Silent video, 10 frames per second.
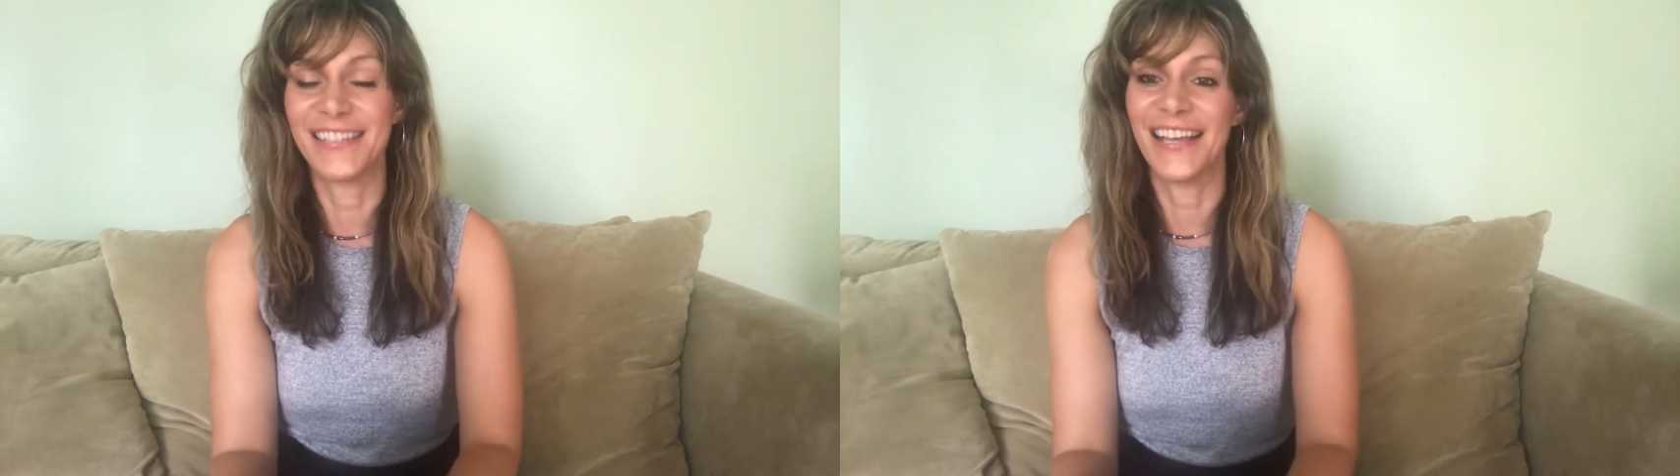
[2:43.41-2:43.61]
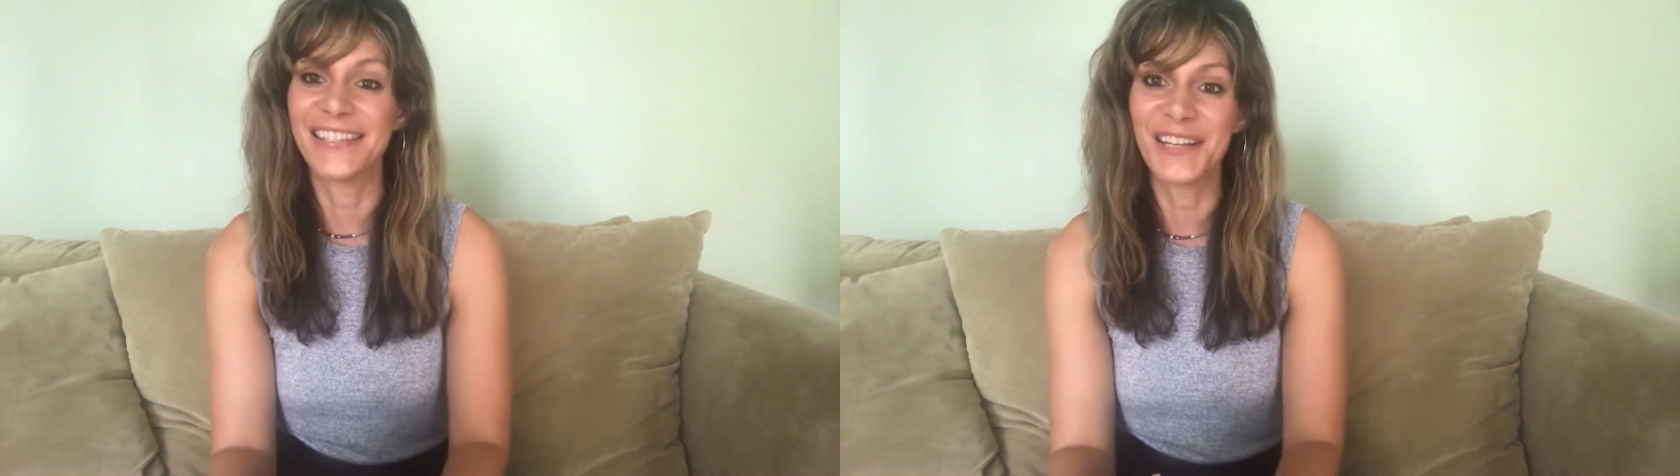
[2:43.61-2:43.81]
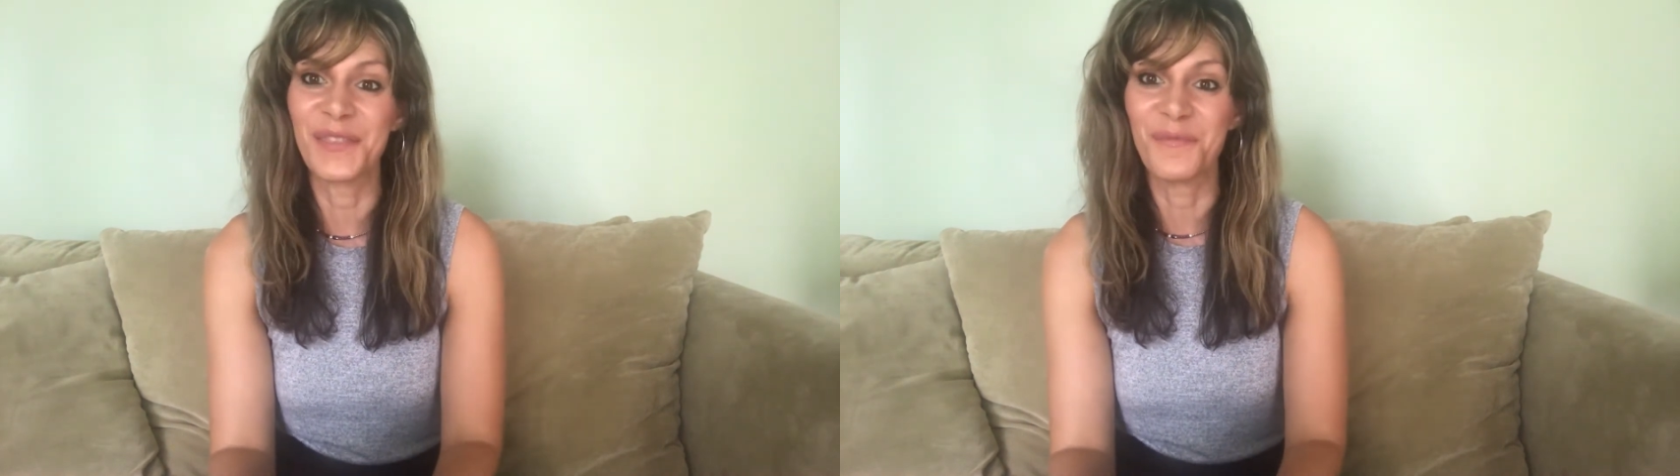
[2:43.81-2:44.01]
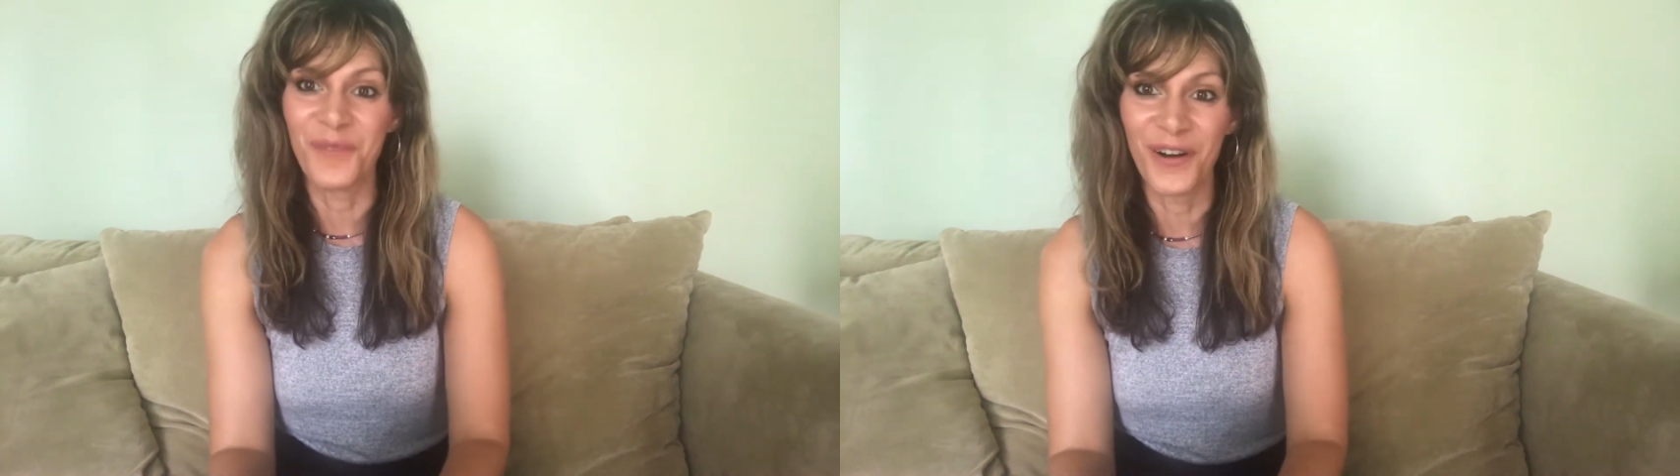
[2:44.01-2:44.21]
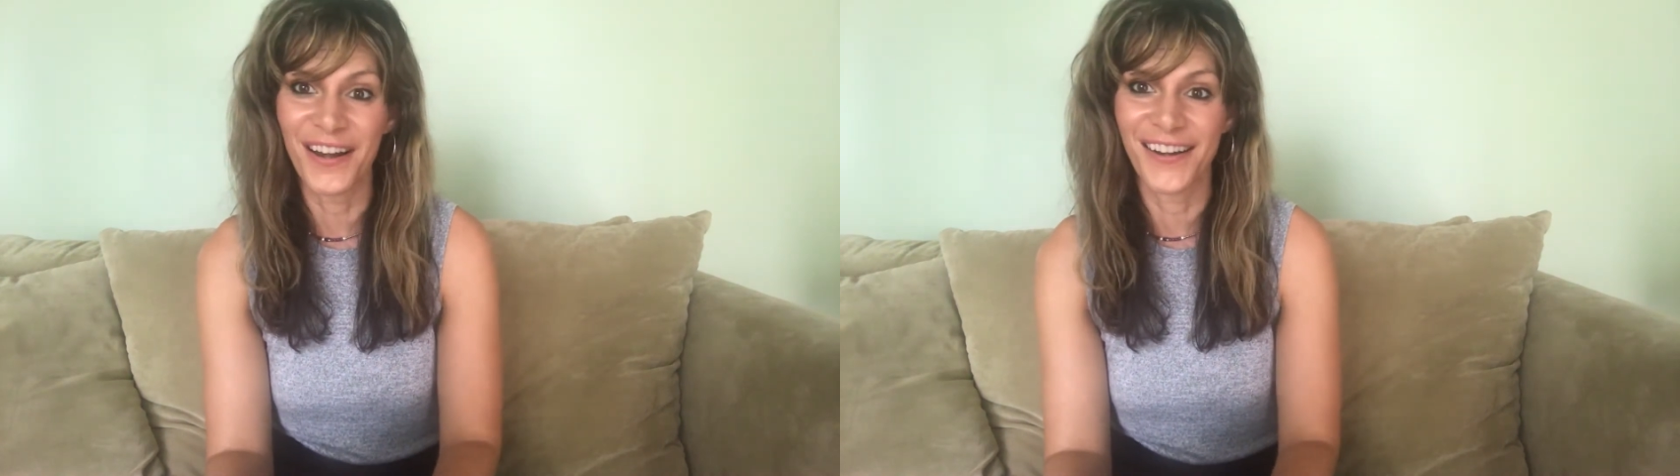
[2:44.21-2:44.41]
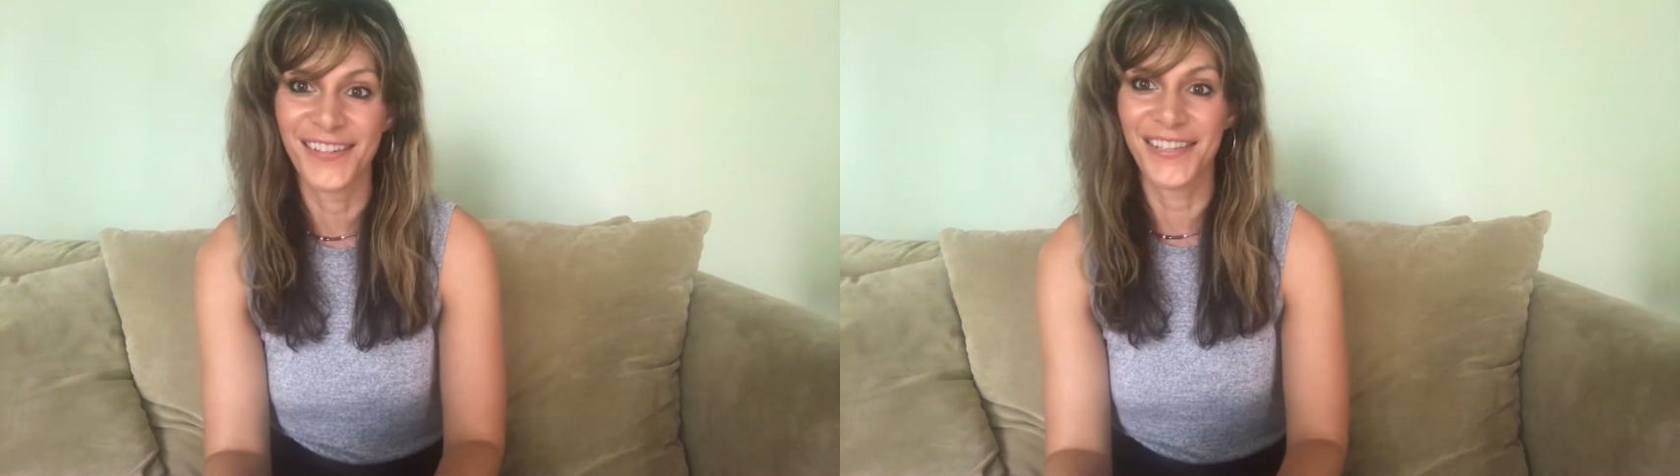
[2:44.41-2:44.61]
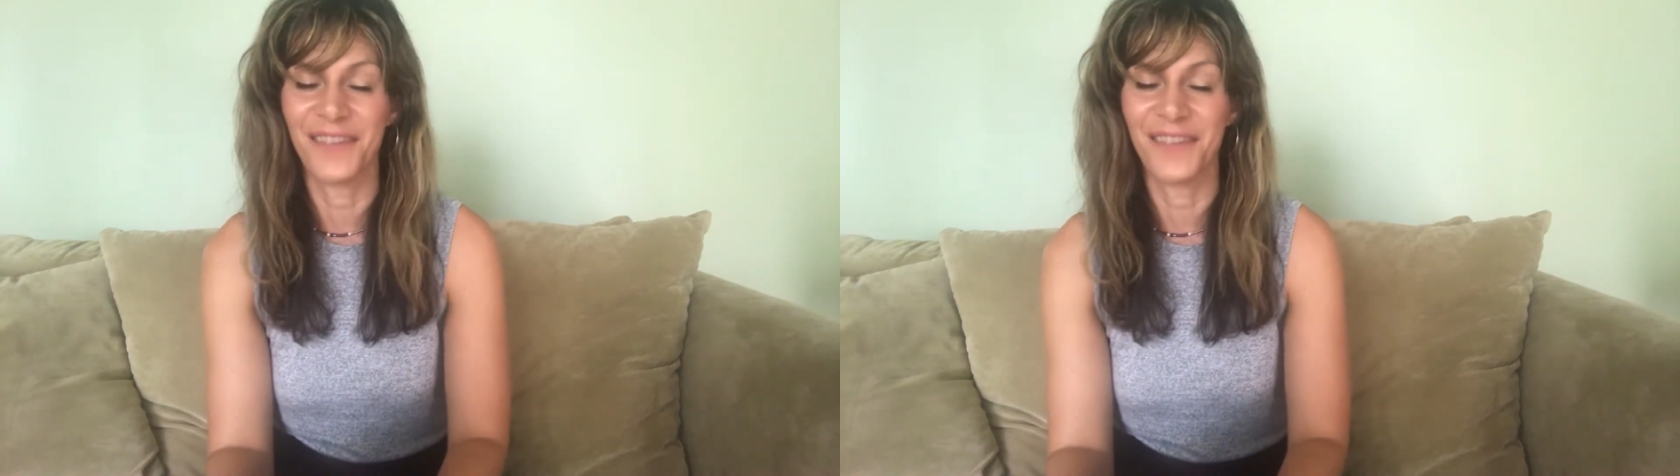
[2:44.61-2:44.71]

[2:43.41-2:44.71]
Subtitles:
testing the waters.